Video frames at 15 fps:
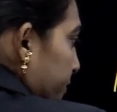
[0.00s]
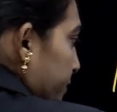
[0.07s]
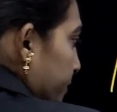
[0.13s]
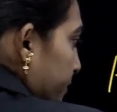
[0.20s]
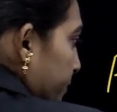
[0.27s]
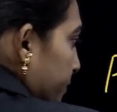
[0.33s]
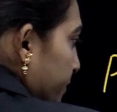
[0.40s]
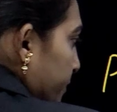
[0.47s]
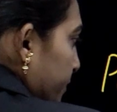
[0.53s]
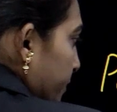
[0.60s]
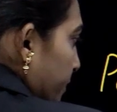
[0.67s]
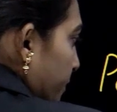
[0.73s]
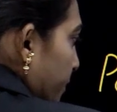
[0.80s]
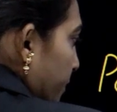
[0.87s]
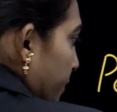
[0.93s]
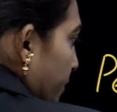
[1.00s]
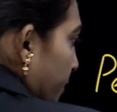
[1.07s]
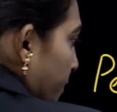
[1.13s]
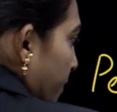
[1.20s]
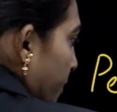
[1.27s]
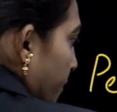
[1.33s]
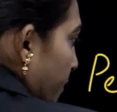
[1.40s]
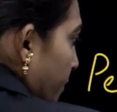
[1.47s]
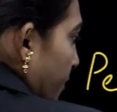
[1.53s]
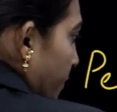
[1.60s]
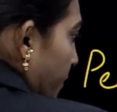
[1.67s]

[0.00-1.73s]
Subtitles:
[no speech]